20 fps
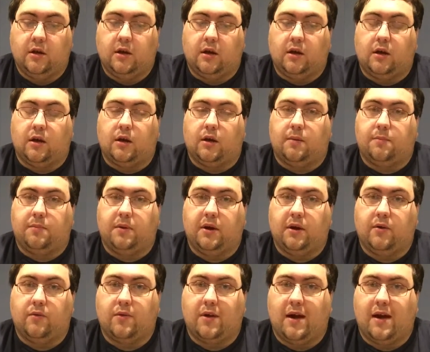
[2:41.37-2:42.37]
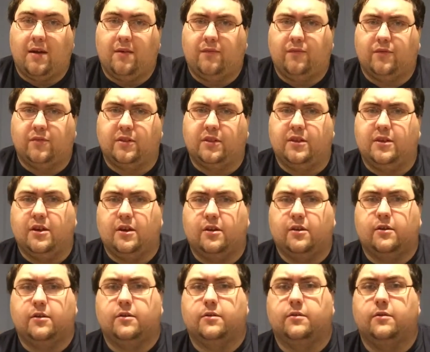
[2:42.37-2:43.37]
Buddy Ryan, for the
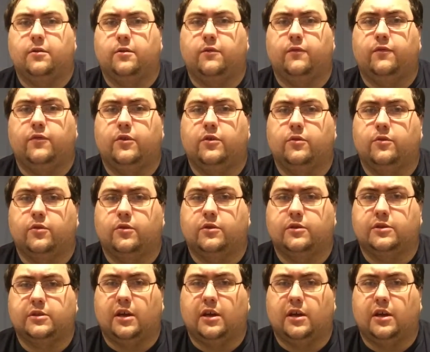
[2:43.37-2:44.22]
younger viewers,